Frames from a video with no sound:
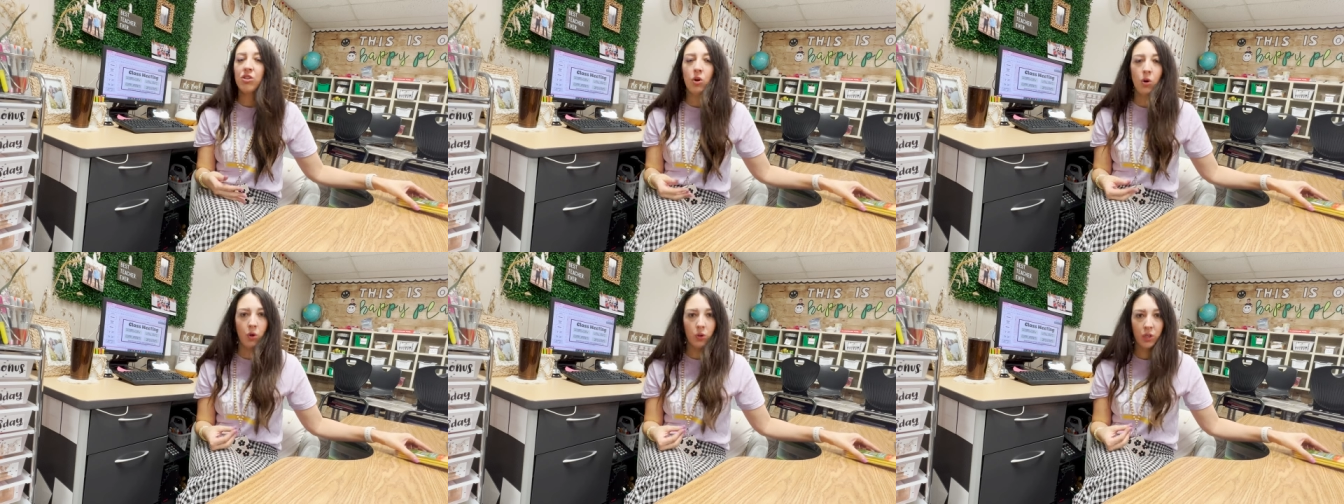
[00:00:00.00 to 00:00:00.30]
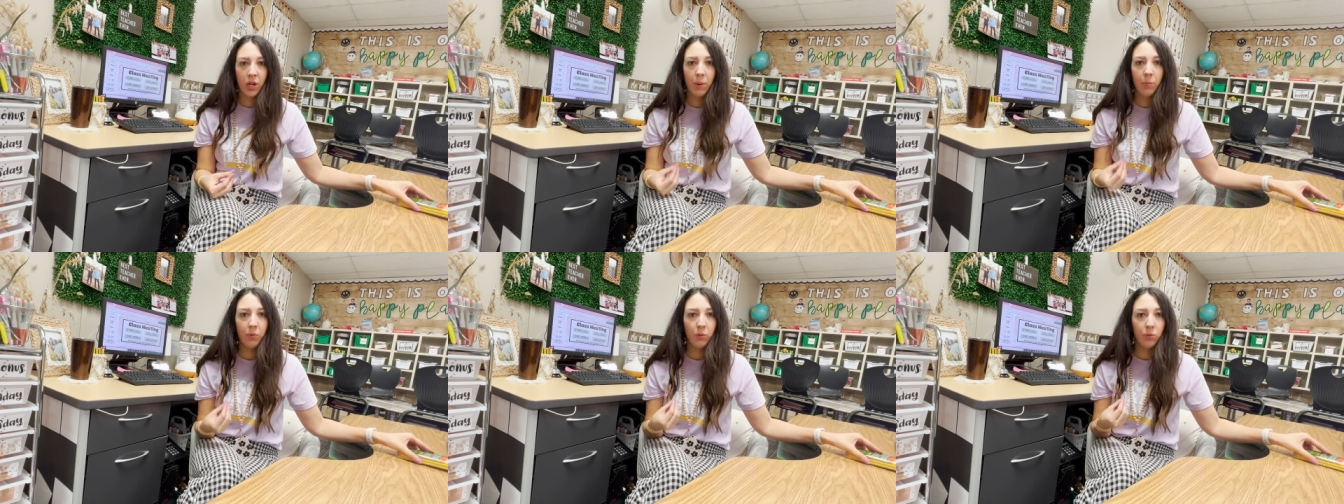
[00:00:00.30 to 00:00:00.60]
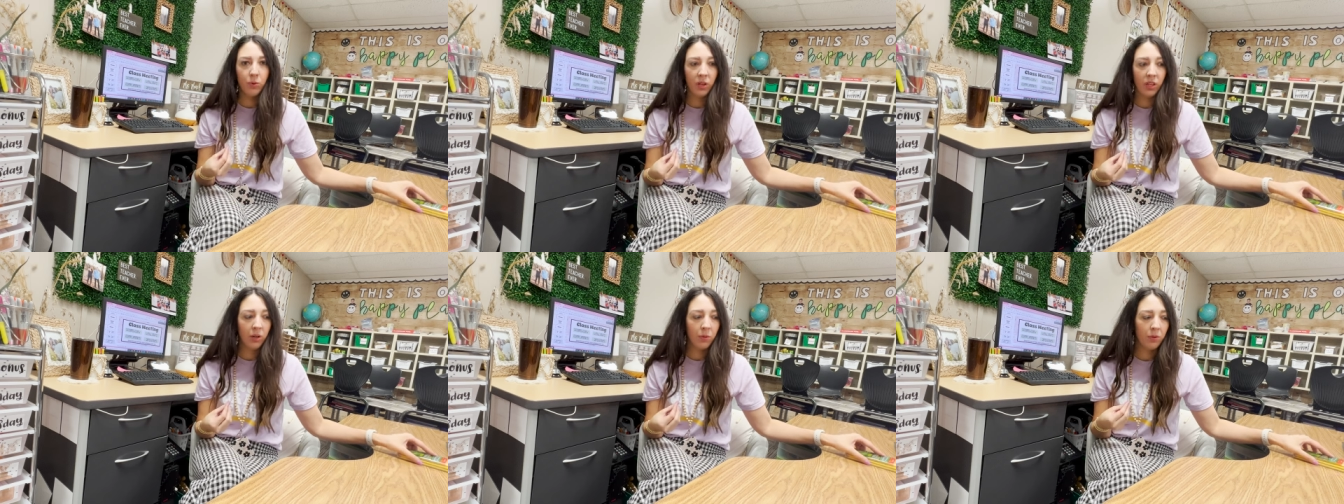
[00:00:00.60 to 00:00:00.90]
hold up
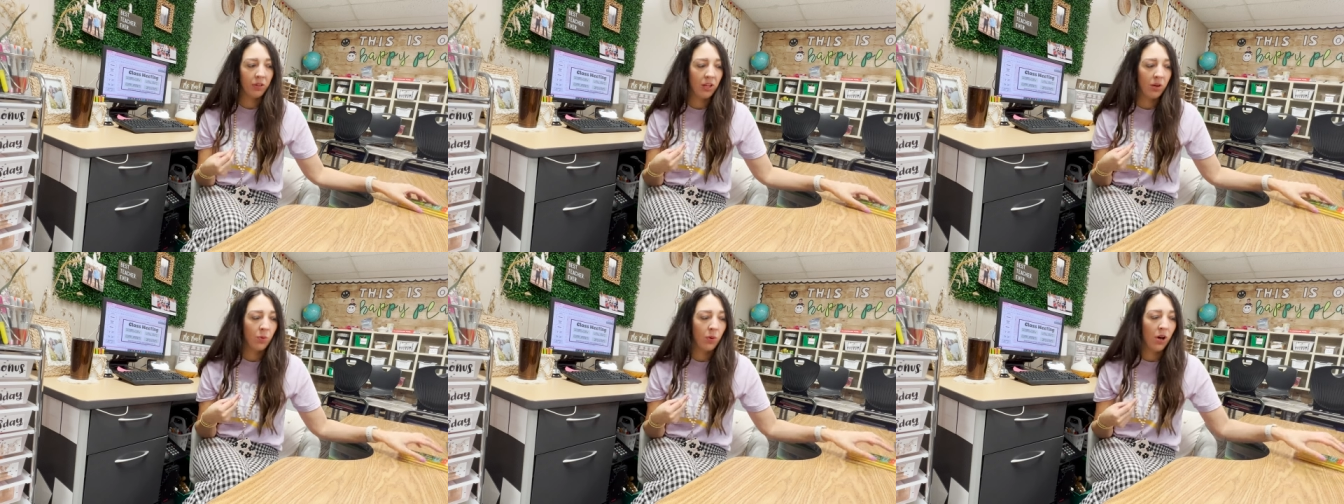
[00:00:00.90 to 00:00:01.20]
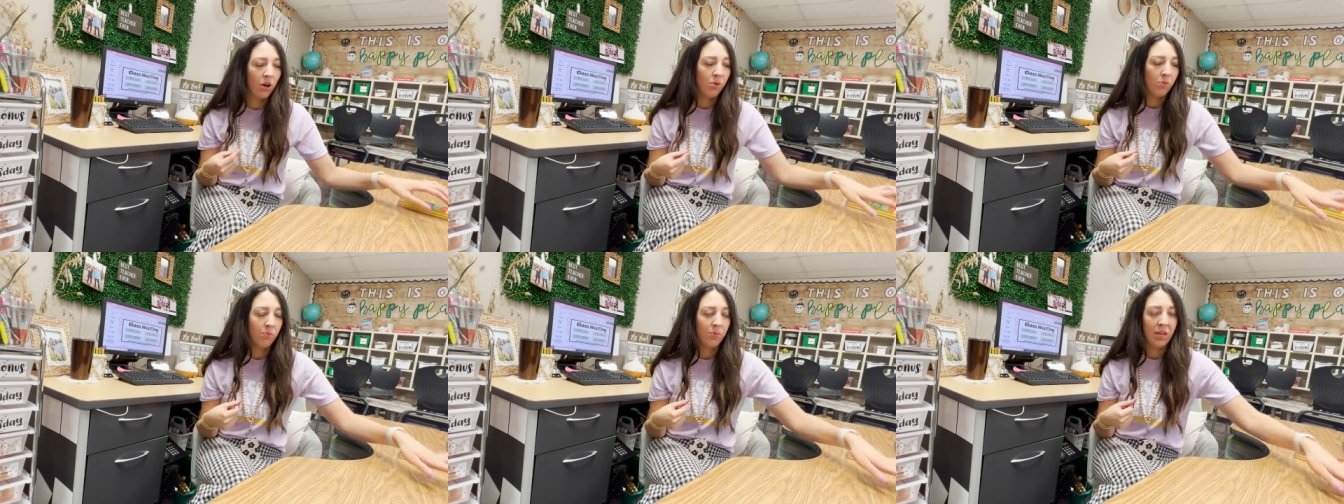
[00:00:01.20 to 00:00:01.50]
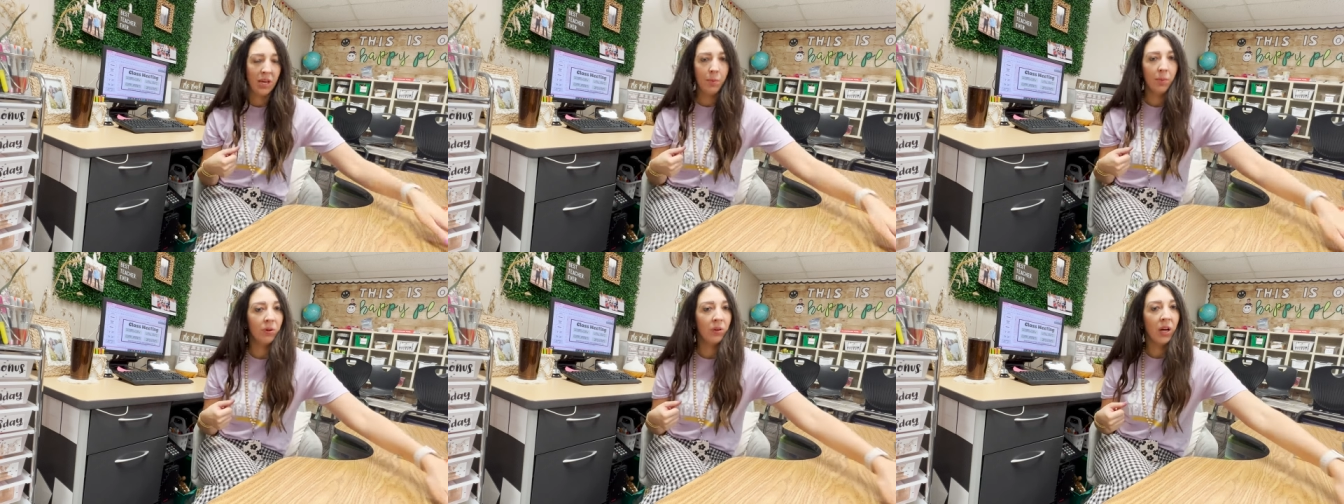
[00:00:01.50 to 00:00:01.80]
really, really well and
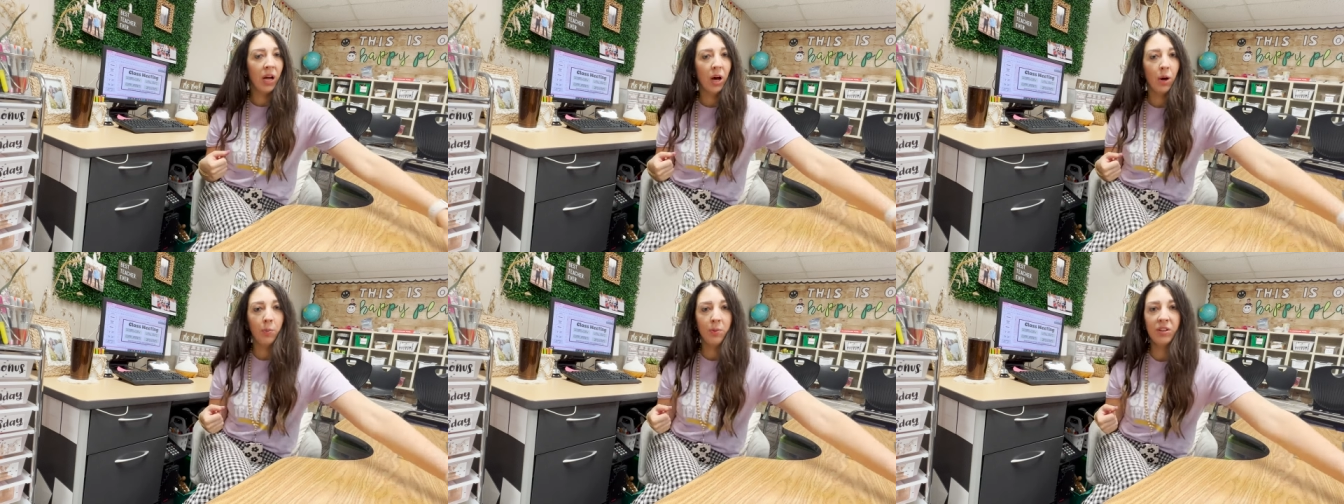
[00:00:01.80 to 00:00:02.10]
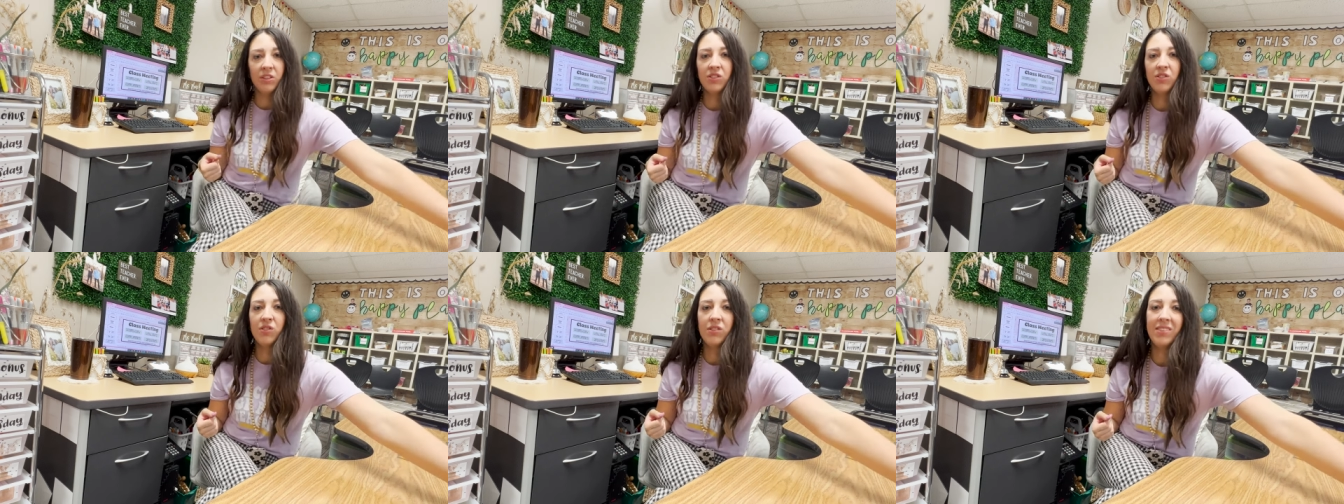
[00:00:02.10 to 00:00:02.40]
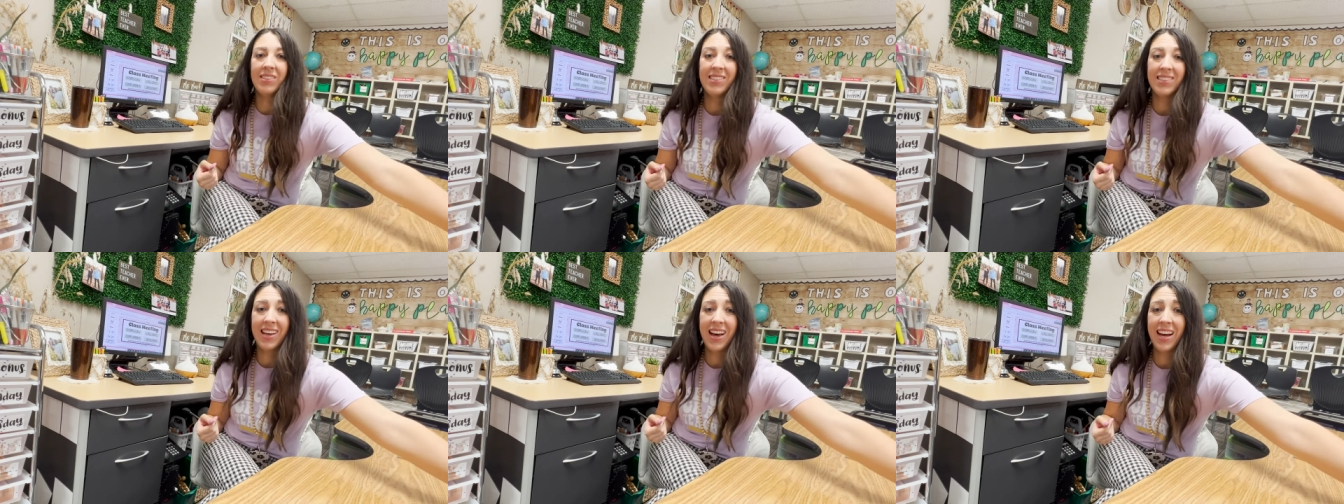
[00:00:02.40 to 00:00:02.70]
be able to help your
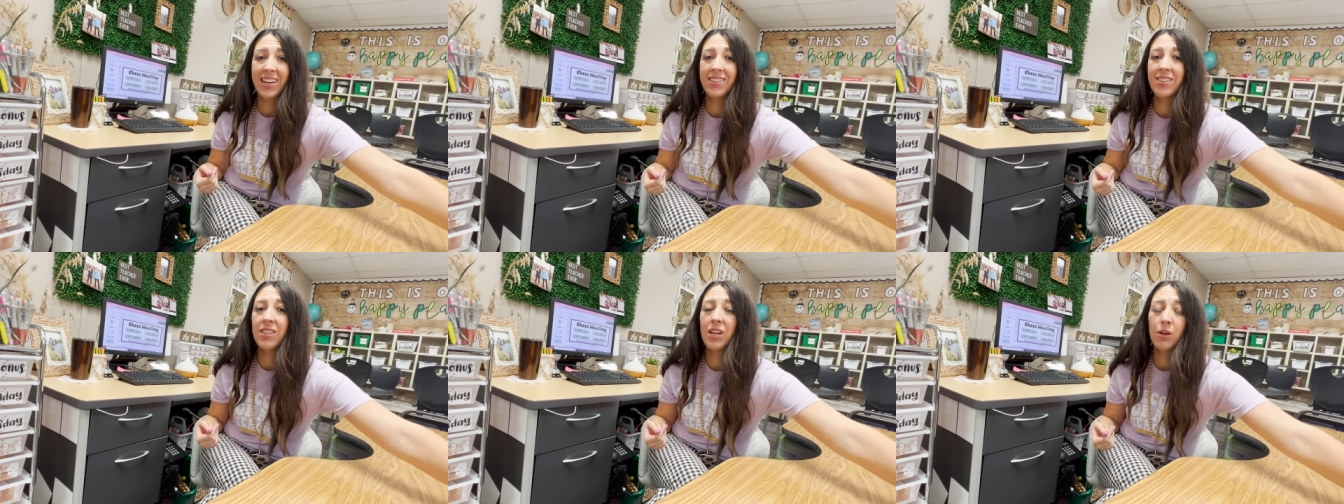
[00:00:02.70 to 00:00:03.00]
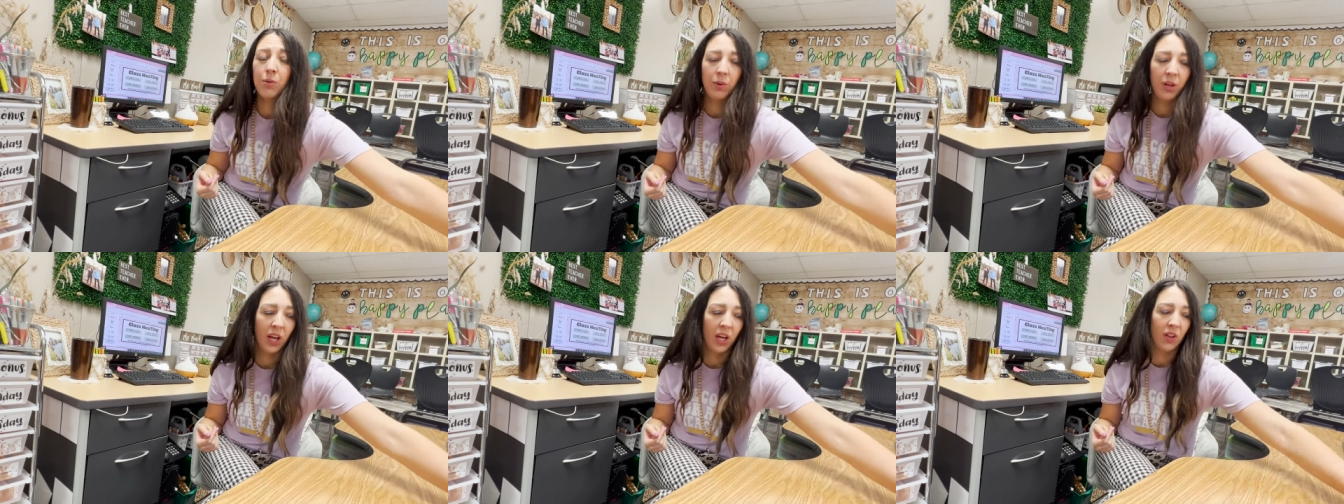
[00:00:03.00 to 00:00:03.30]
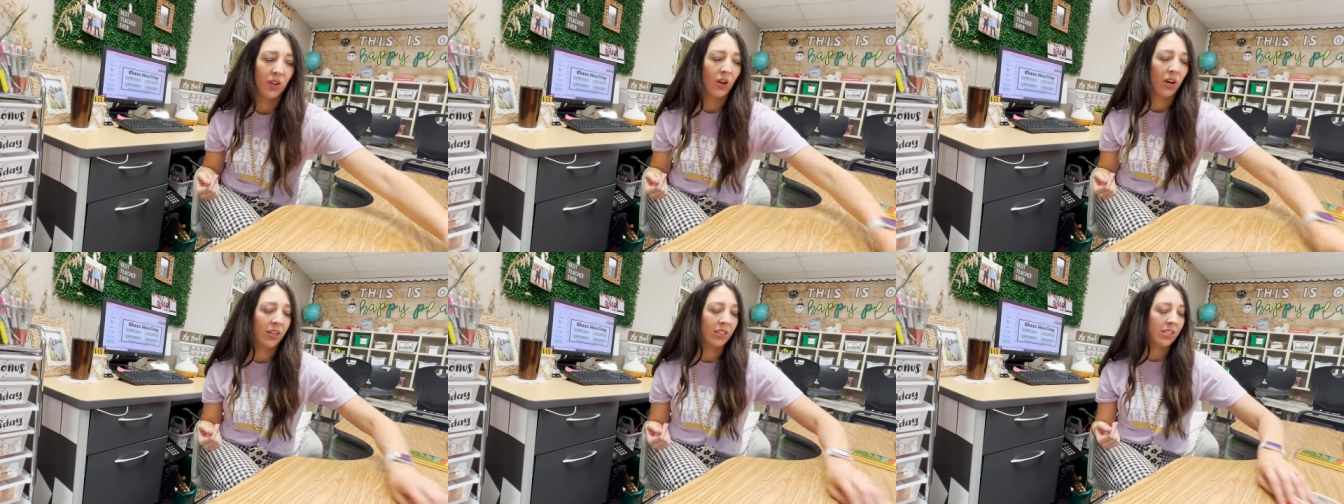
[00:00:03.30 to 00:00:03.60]
students last a really
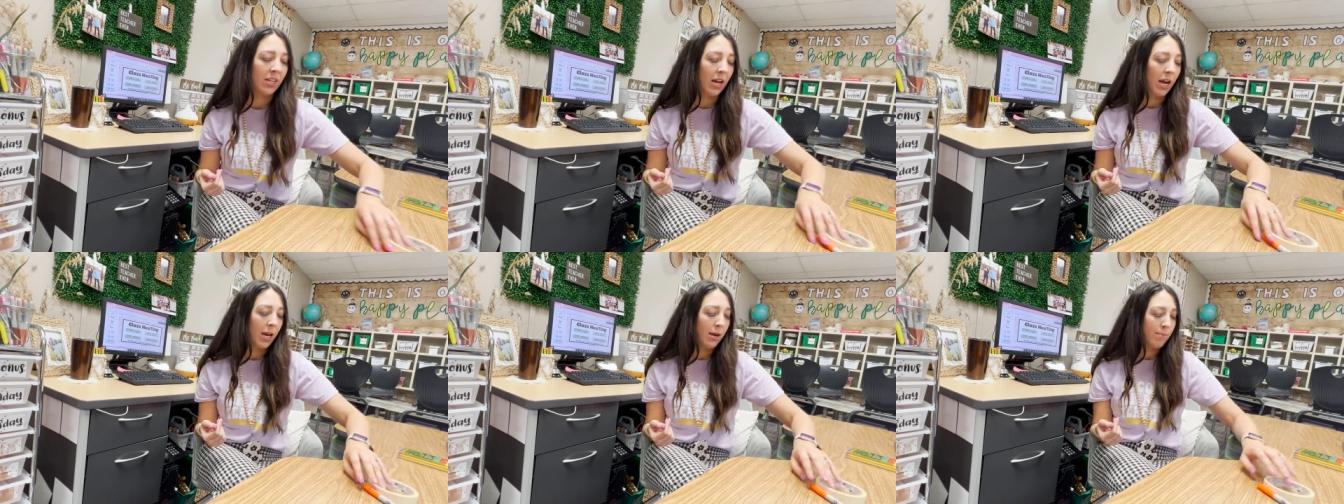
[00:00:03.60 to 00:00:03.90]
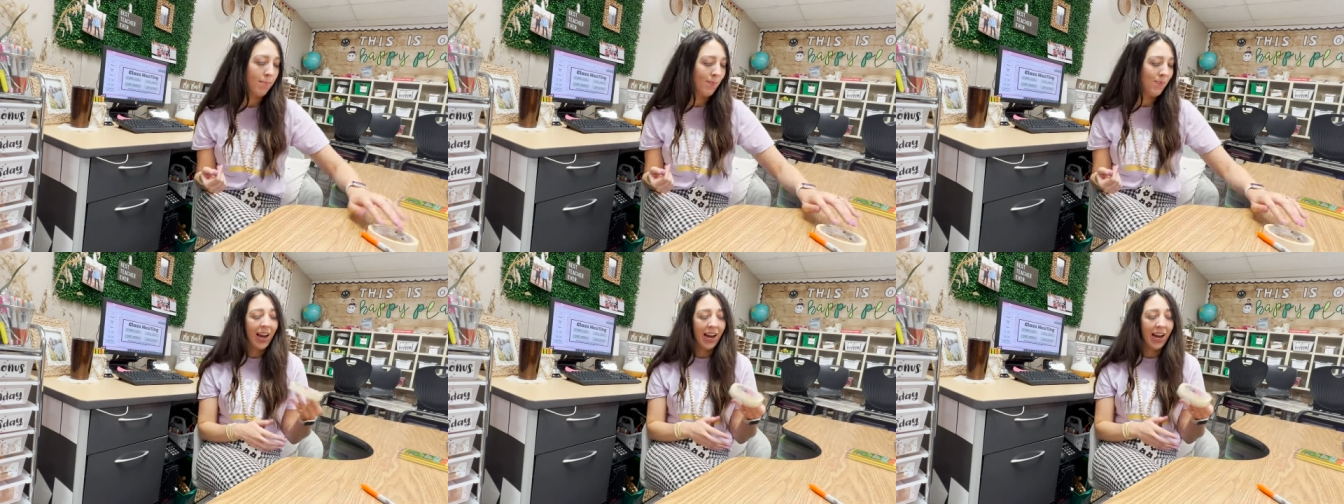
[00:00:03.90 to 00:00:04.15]
long time.